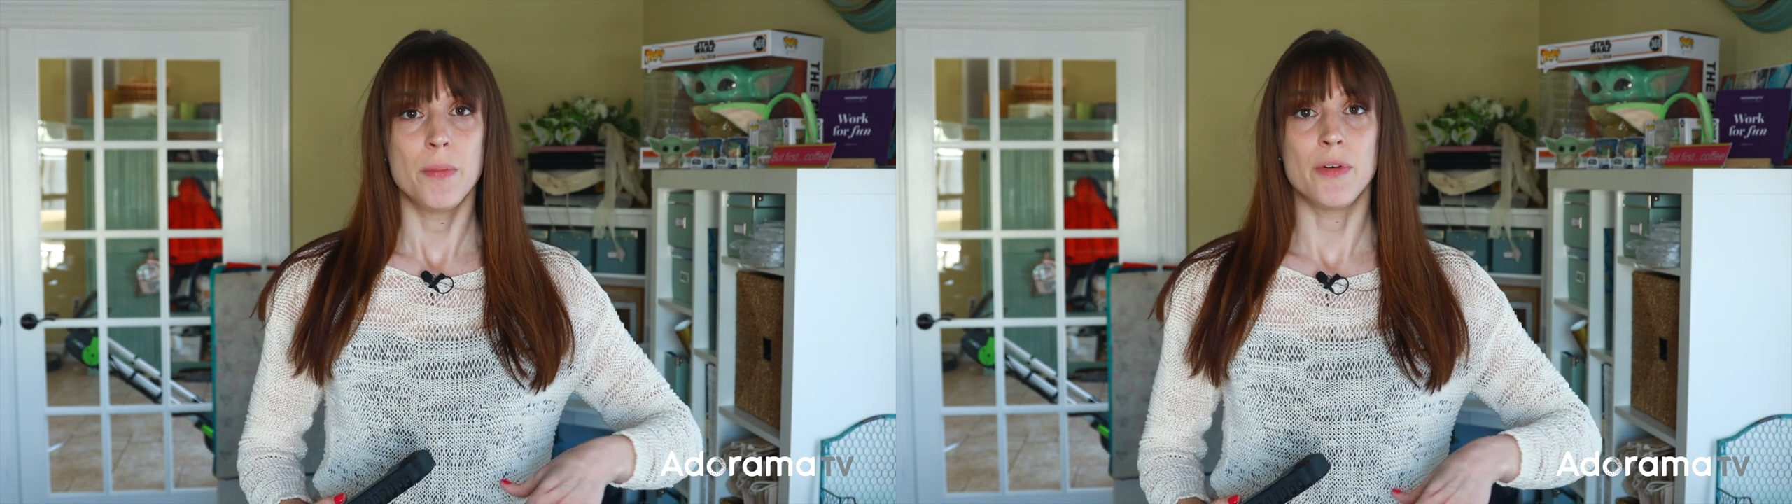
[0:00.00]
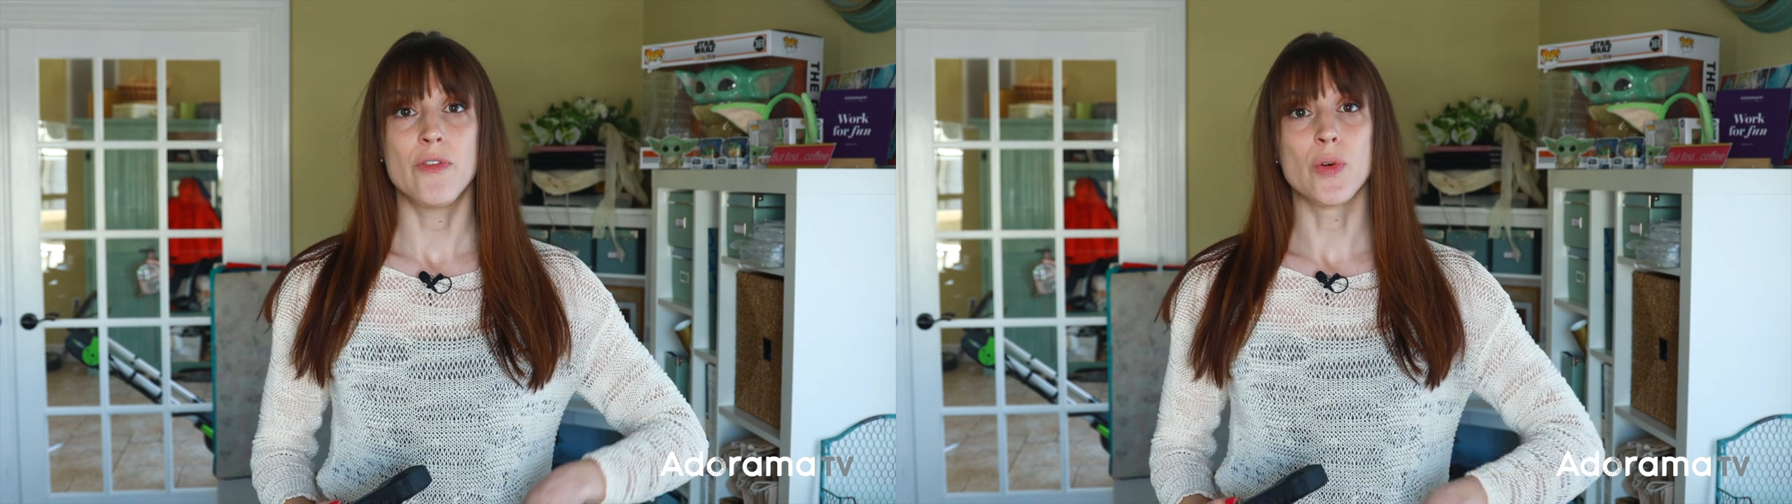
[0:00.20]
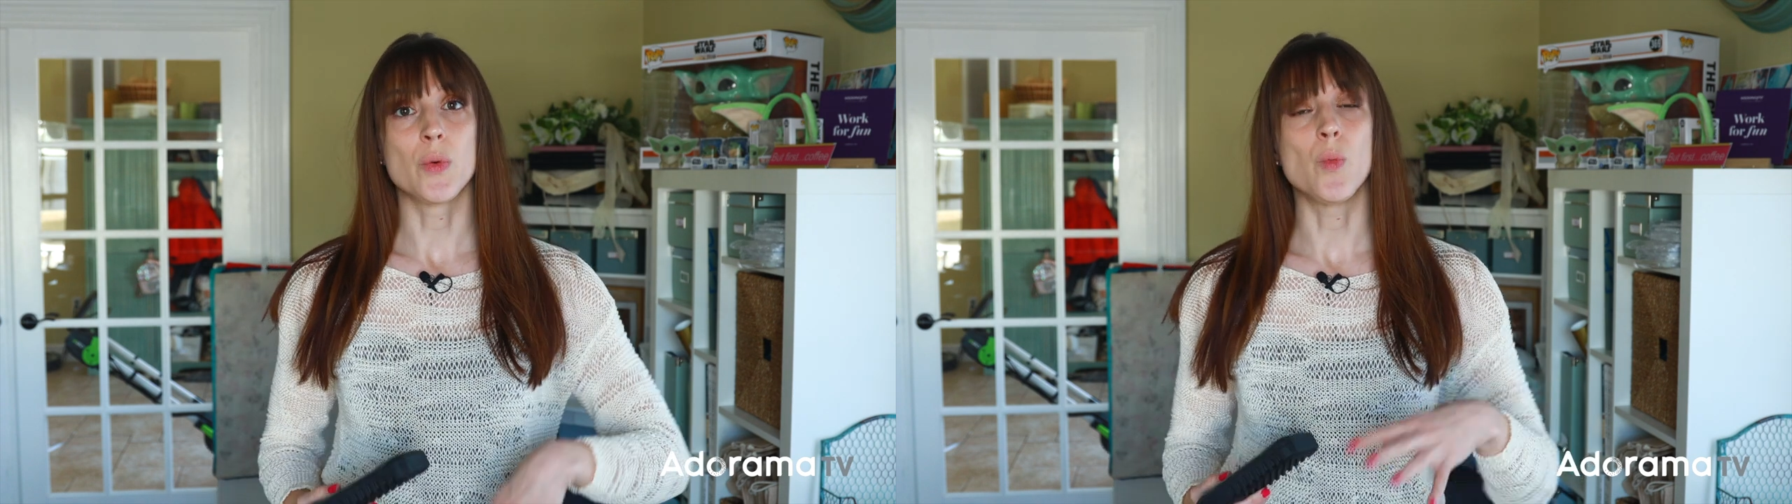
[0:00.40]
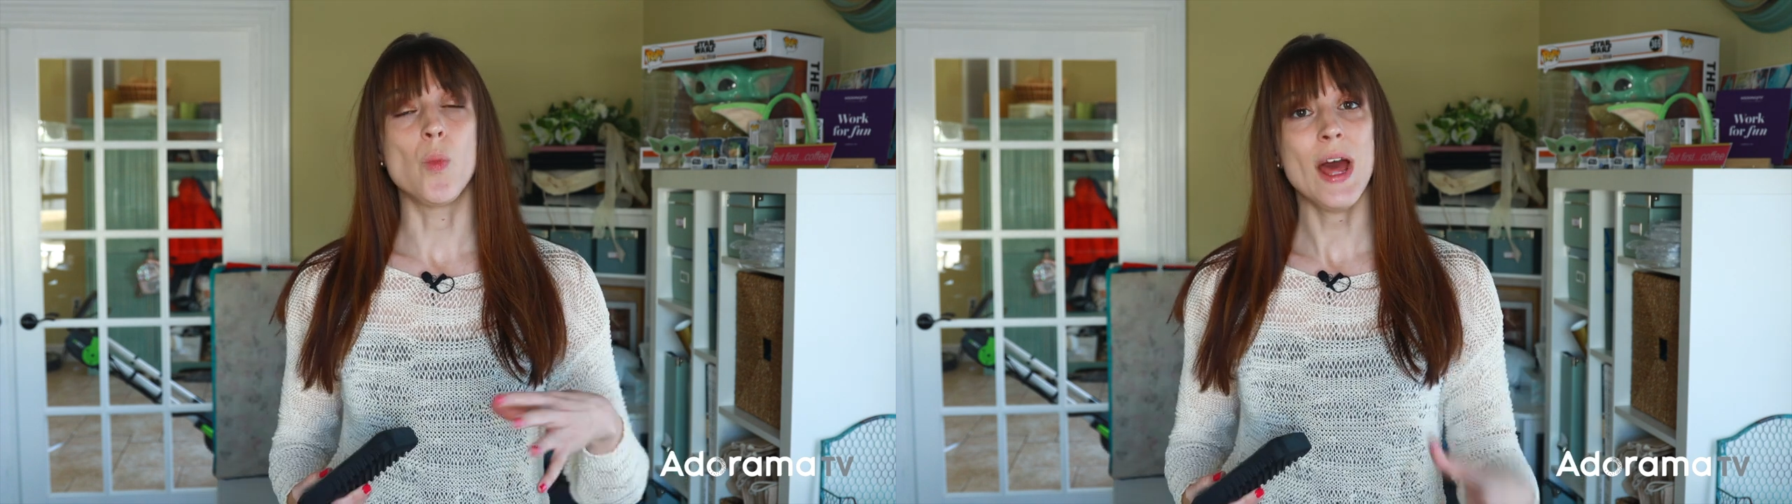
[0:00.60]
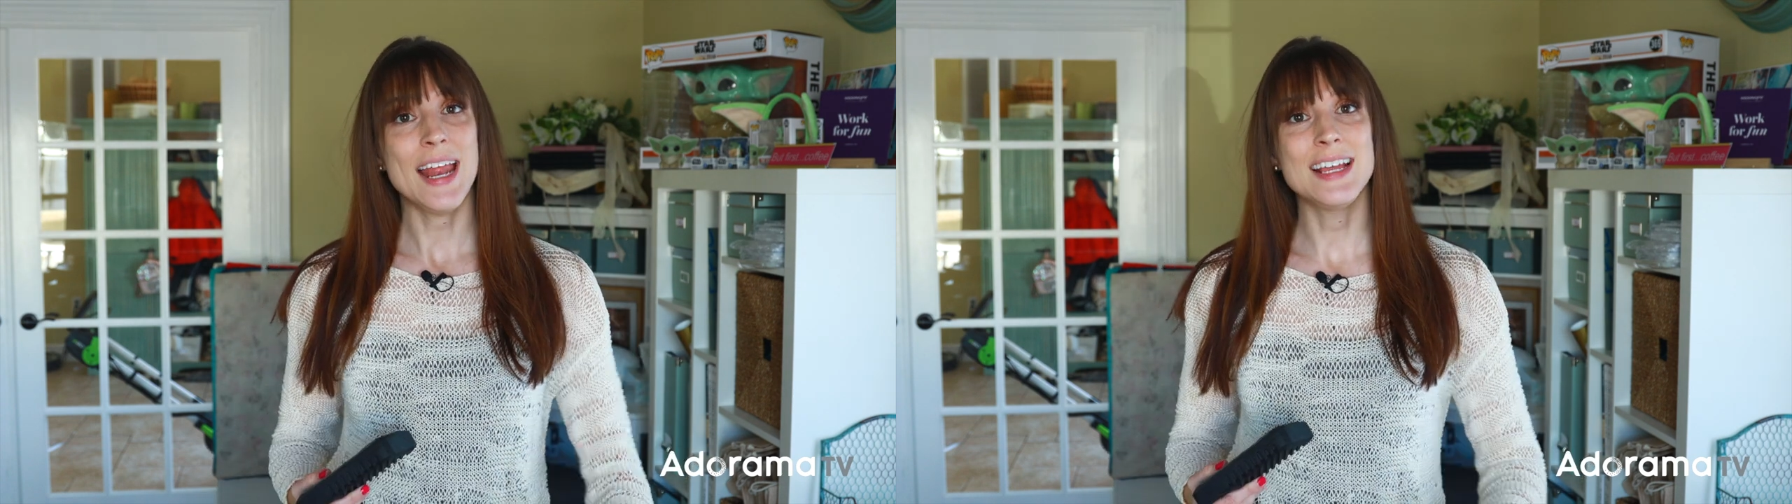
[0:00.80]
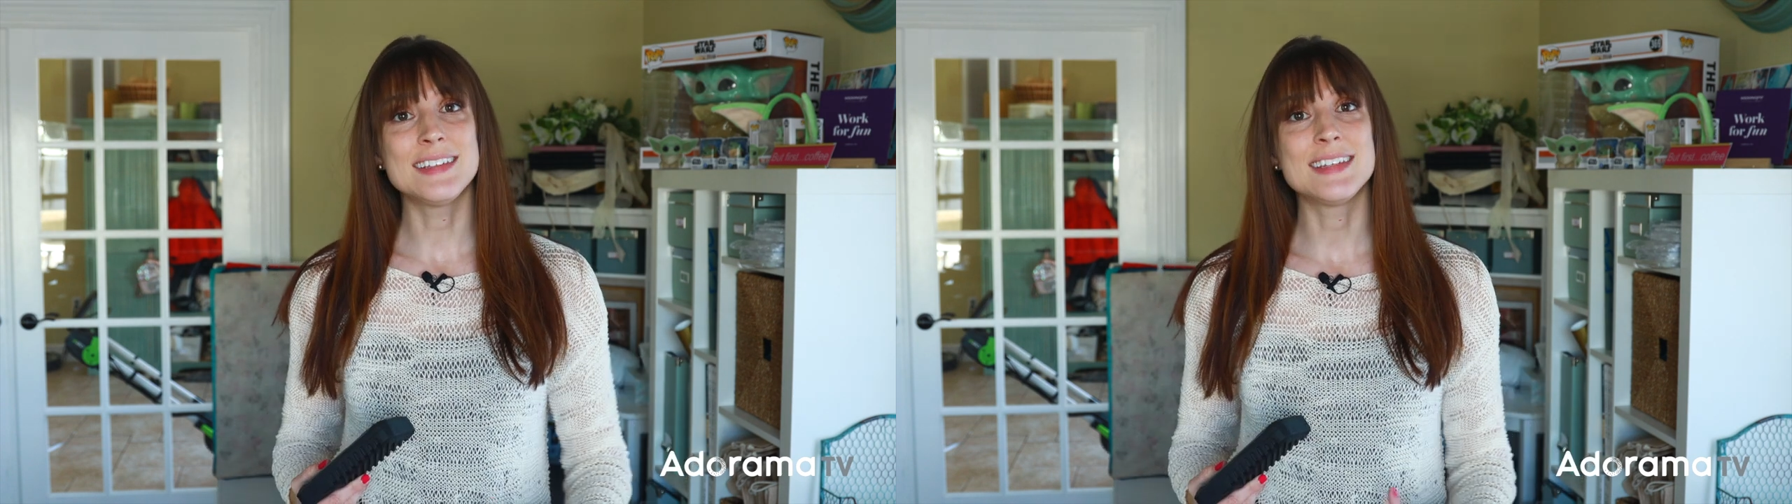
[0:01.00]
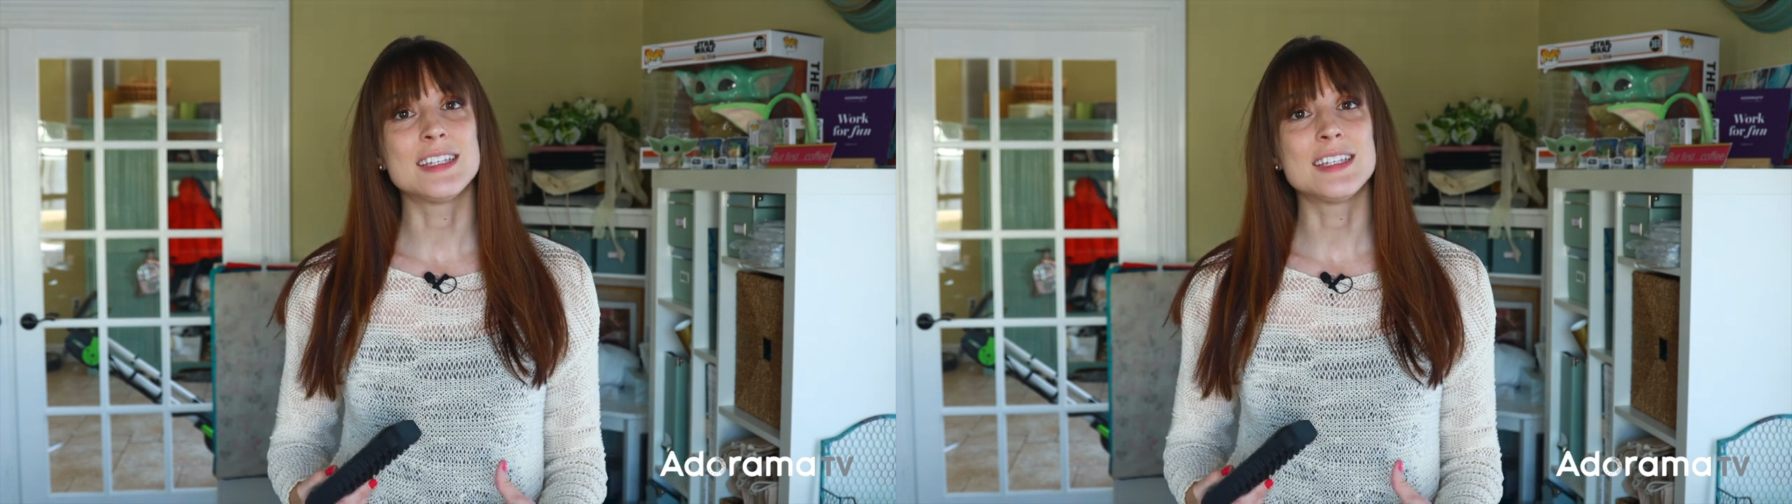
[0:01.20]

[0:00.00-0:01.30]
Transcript: But for weddings,